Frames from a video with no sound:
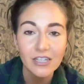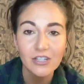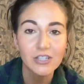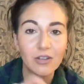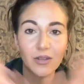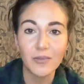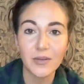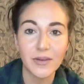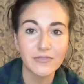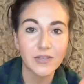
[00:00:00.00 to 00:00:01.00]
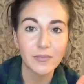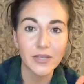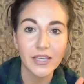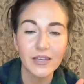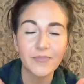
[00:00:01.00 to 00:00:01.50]
just know that me and my
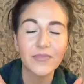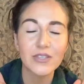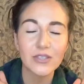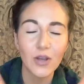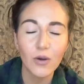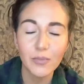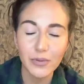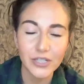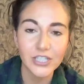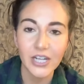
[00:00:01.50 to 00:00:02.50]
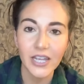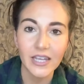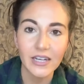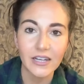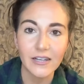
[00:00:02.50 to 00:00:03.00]
family so
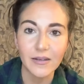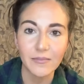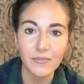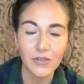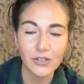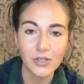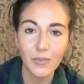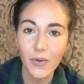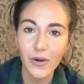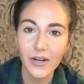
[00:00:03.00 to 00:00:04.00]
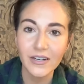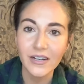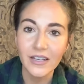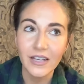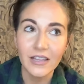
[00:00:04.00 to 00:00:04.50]
appreciate your support.